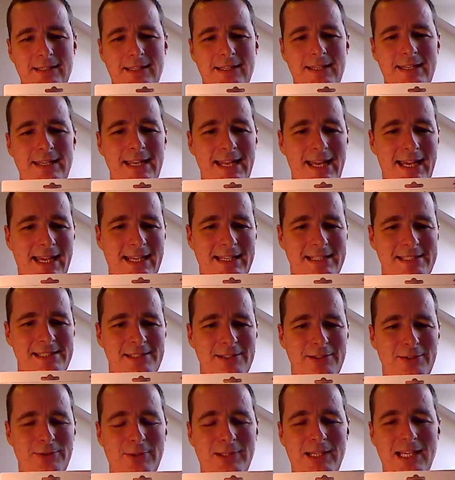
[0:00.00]

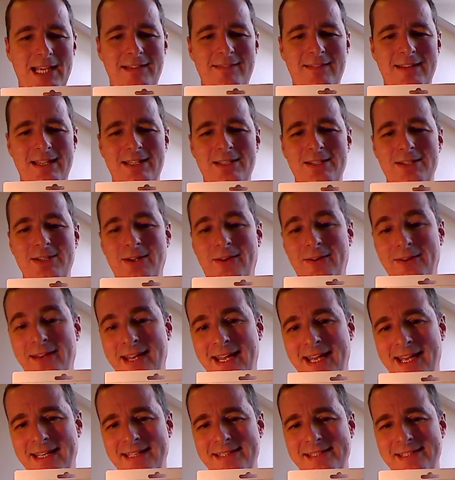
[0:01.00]
Nést, to carry,
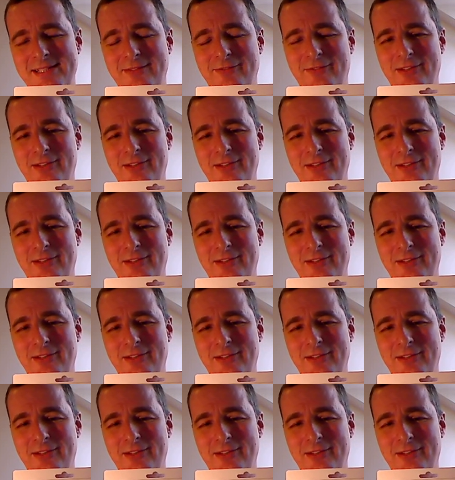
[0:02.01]
donést,